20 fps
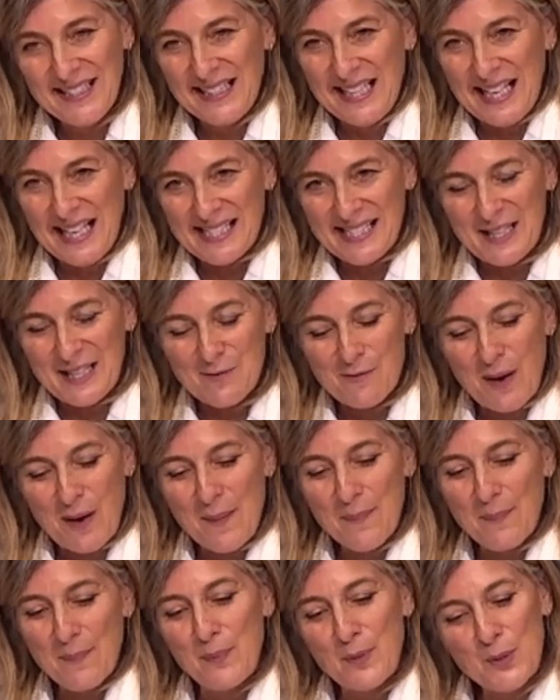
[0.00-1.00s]
as in
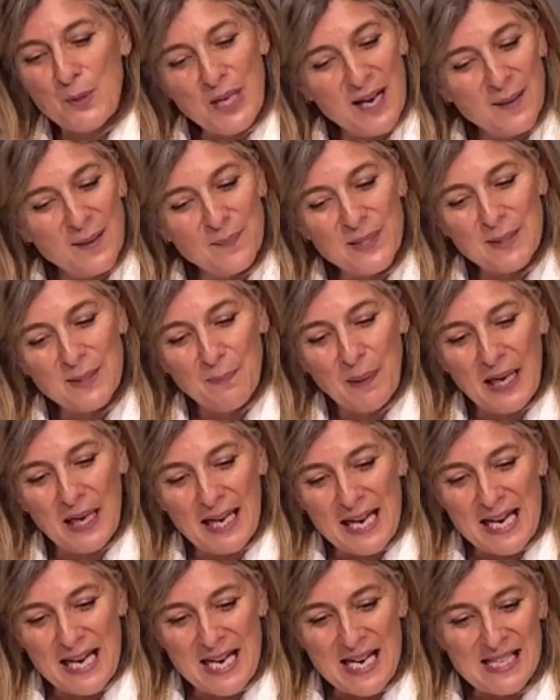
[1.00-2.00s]
Reb Bunam's
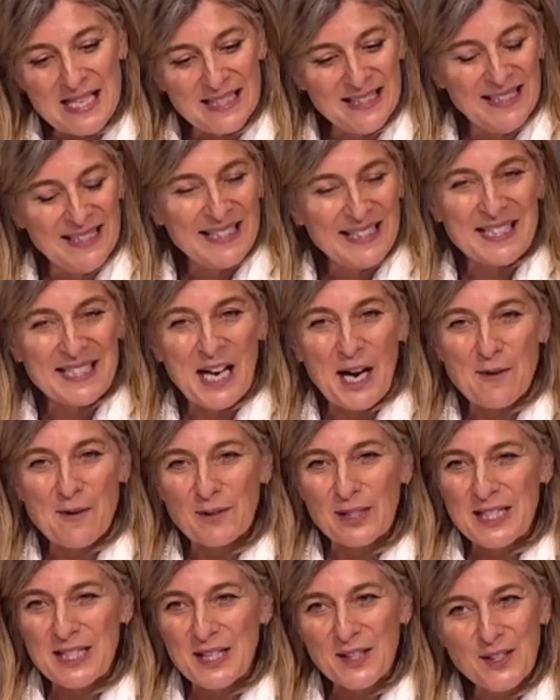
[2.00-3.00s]
plea that I
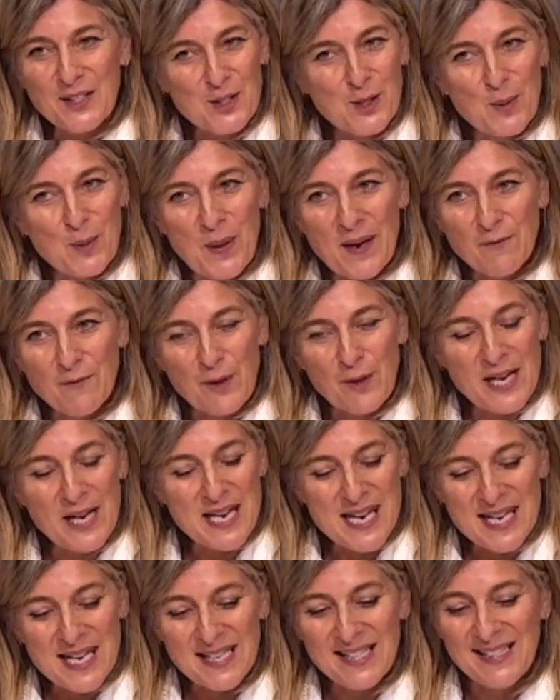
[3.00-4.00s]
return to every
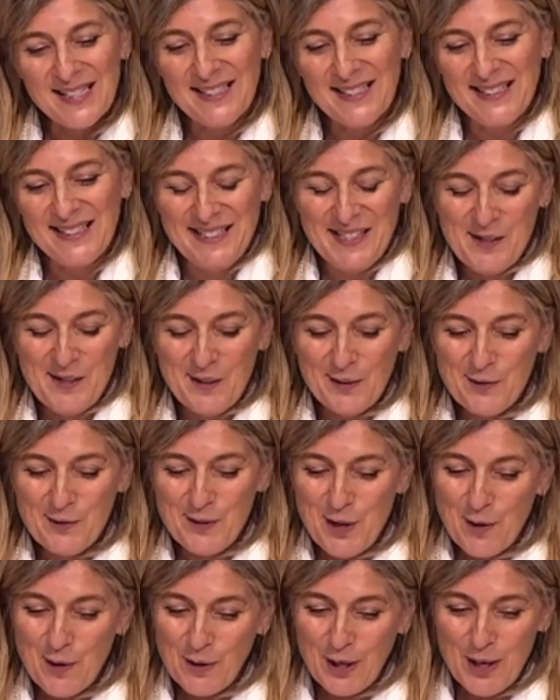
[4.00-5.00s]
year on
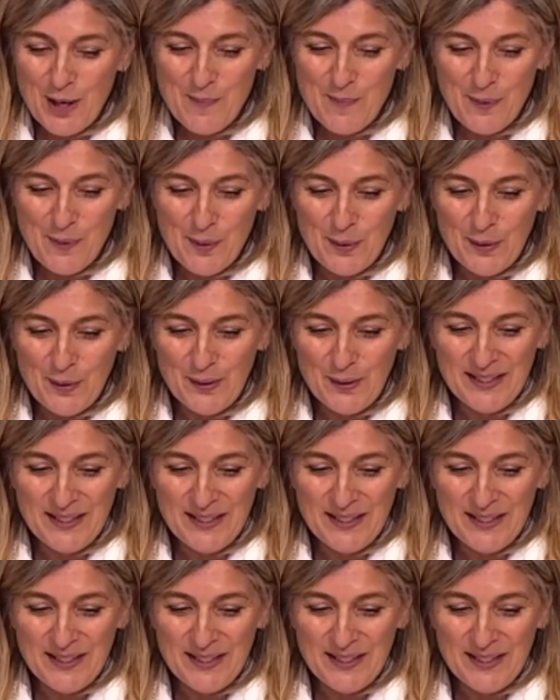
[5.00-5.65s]
Yom Kippur,